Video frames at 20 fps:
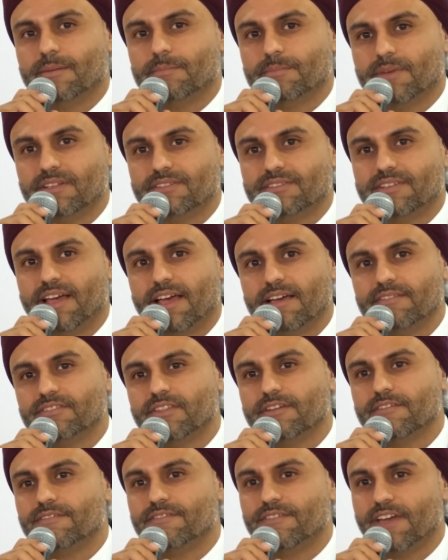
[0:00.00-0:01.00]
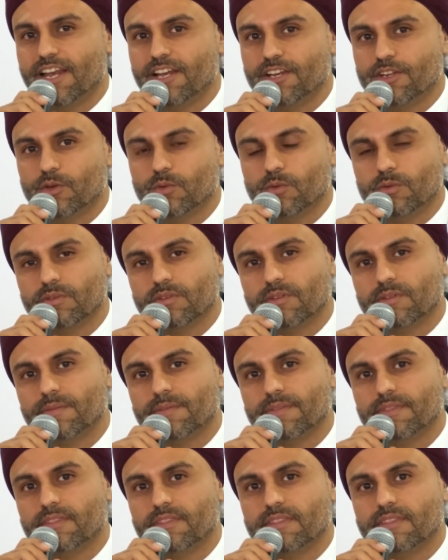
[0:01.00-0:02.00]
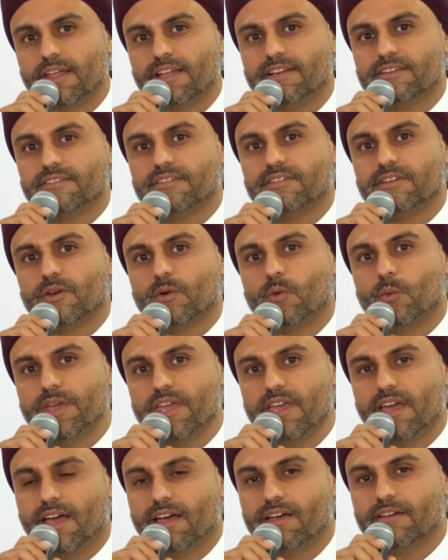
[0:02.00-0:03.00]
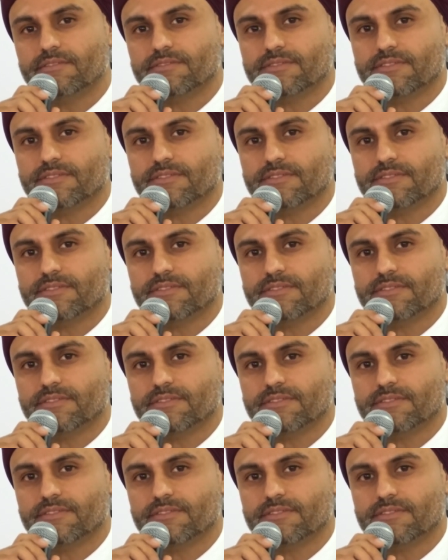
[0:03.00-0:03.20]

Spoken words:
must have the value that we have,